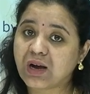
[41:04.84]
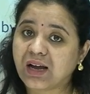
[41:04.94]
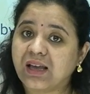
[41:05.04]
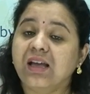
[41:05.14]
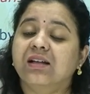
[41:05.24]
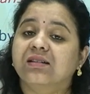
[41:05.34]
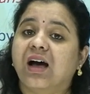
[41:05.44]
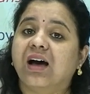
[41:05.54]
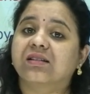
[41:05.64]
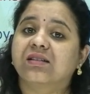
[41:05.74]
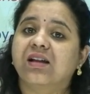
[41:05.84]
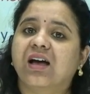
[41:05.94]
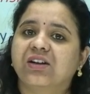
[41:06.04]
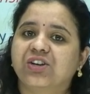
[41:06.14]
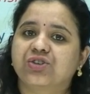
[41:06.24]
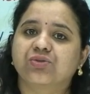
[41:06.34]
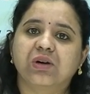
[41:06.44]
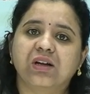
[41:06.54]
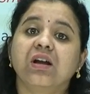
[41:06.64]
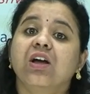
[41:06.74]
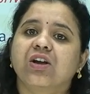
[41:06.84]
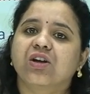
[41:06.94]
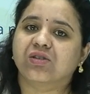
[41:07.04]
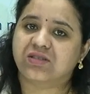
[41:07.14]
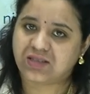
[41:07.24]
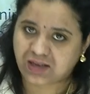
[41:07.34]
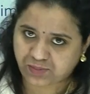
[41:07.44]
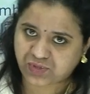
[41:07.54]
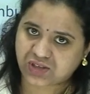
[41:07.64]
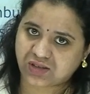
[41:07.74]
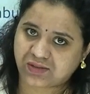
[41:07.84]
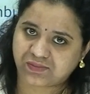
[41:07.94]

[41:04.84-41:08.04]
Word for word: why the Ardhanarishwar concept.